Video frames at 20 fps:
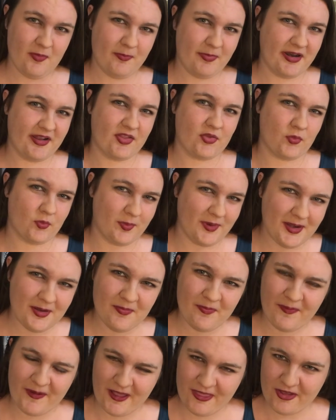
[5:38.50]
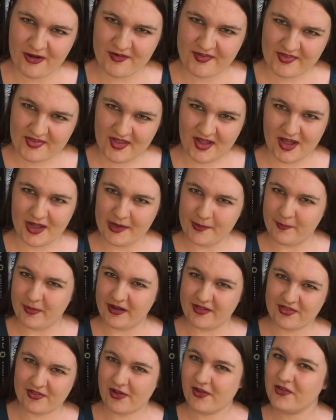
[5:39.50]
but it's written by their son, but
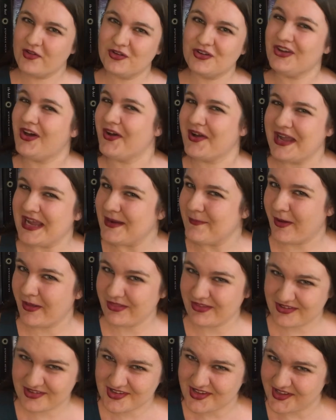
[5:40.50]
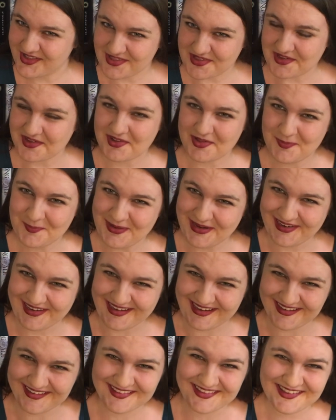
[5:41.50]
it's also talking about the son's
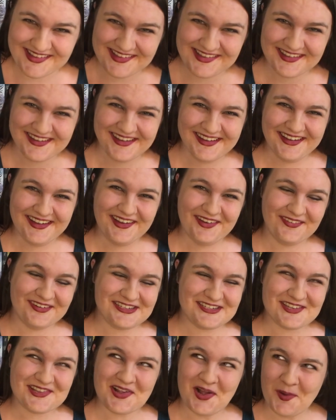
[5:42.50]
experience, which is